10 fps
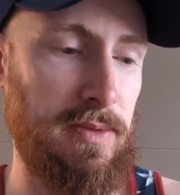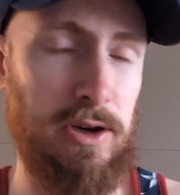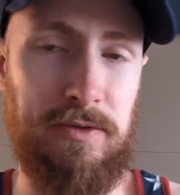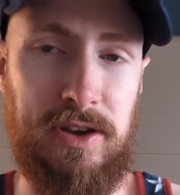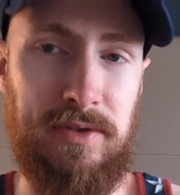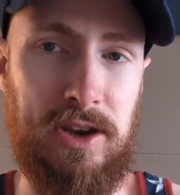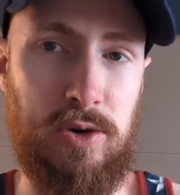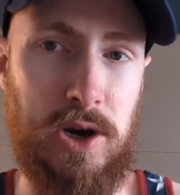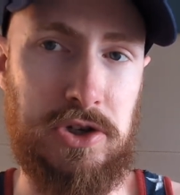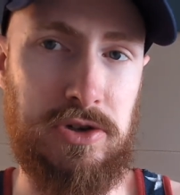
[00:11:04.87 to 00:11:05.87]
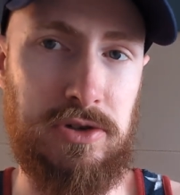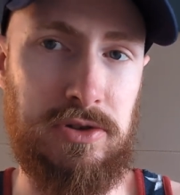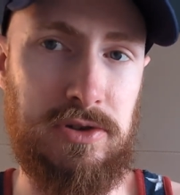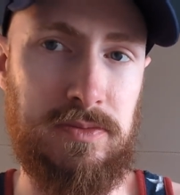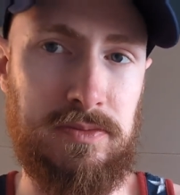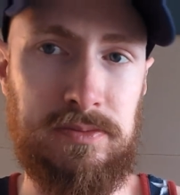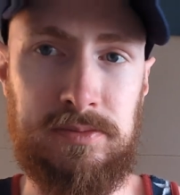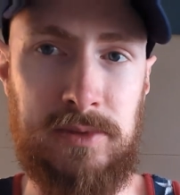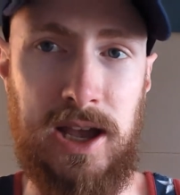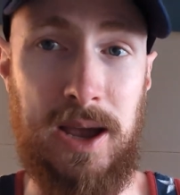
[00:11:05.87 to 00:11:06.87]
Let me know if you have any questions.
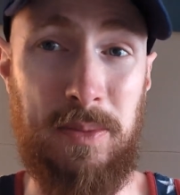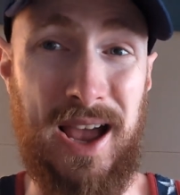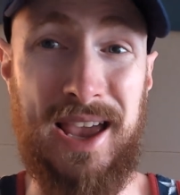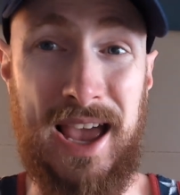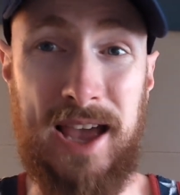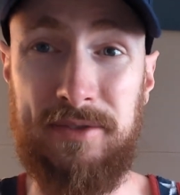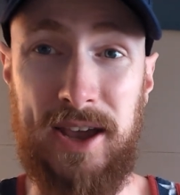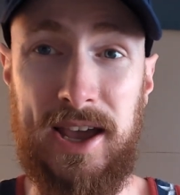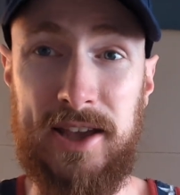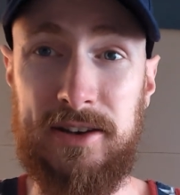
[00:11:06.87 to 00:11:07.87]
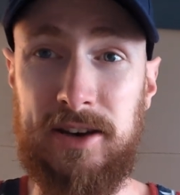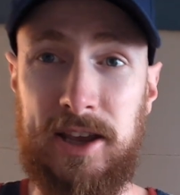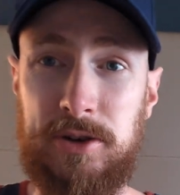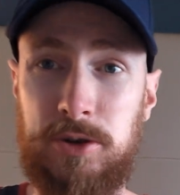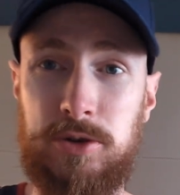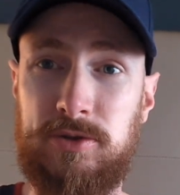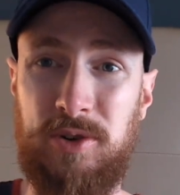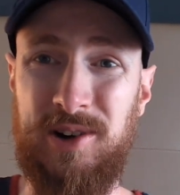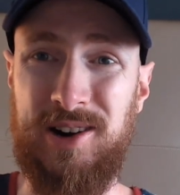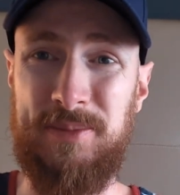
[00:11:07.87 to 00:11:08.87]
I have had Kindles
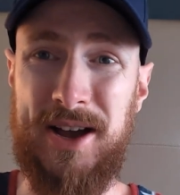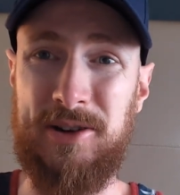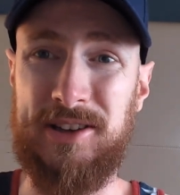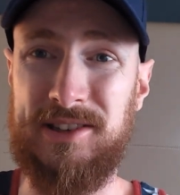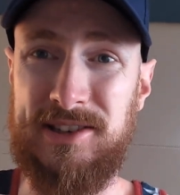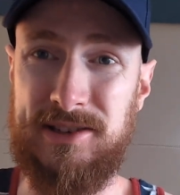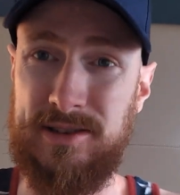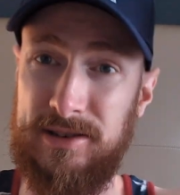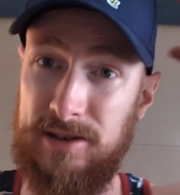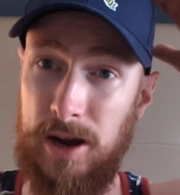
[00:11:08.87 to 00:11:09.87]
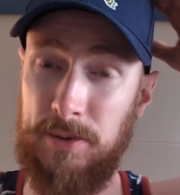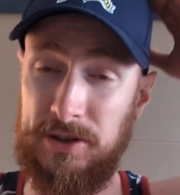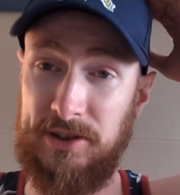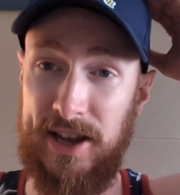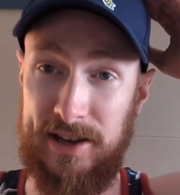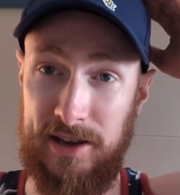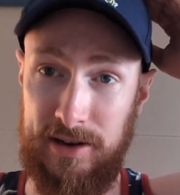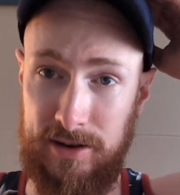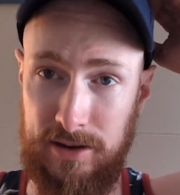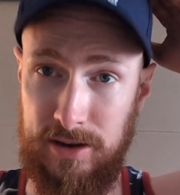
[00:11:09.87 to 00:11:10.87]
for about almost a
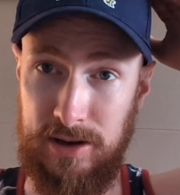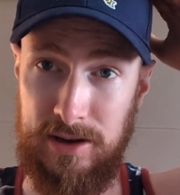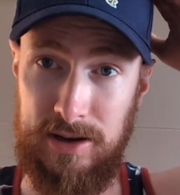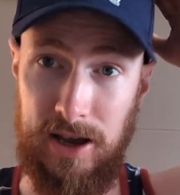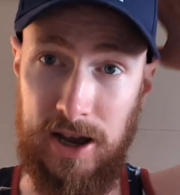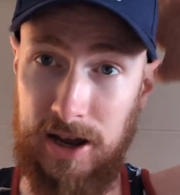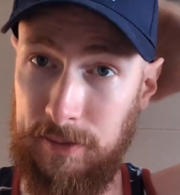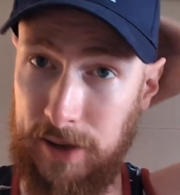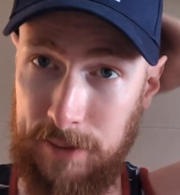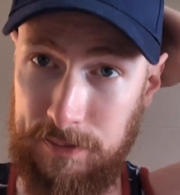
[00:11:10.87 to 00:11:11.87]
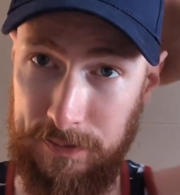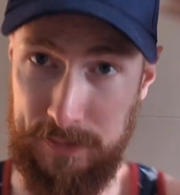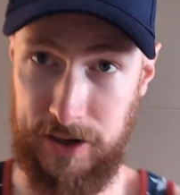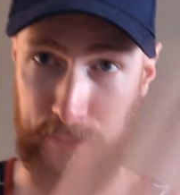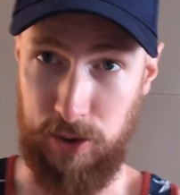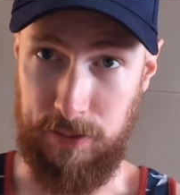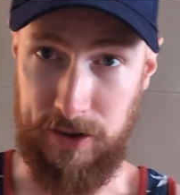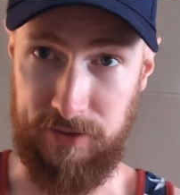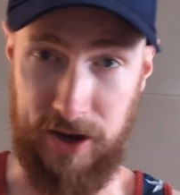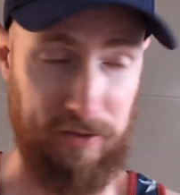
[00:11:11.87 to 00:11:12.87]
decade. I've been a pretty
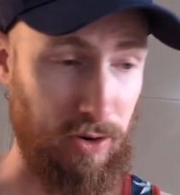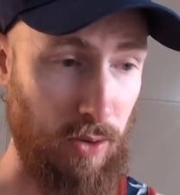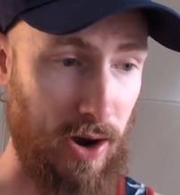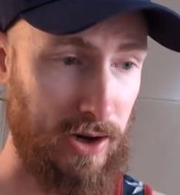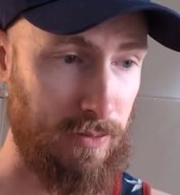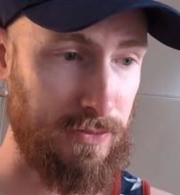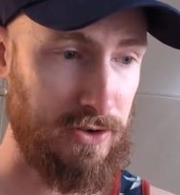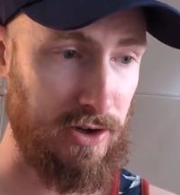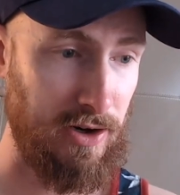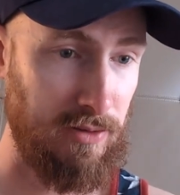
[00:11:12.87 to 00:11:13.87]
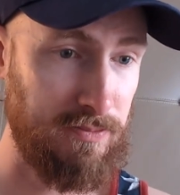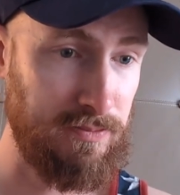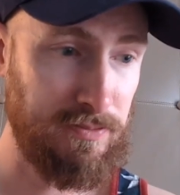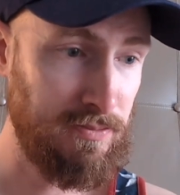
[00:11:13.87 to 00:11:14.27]
big fan for a while, so